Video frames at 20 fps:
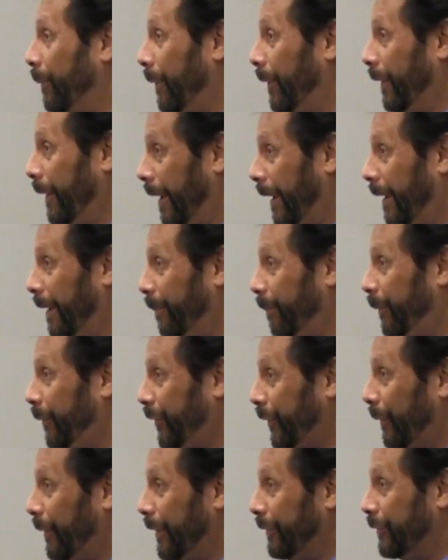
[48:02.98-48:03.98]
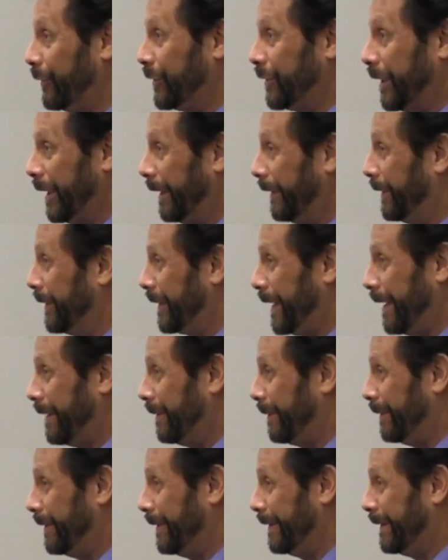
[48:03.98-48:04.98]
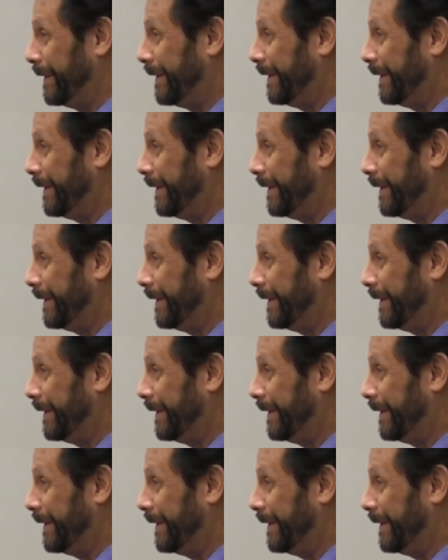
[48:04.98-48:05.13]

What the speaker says: them so interesting. Does that?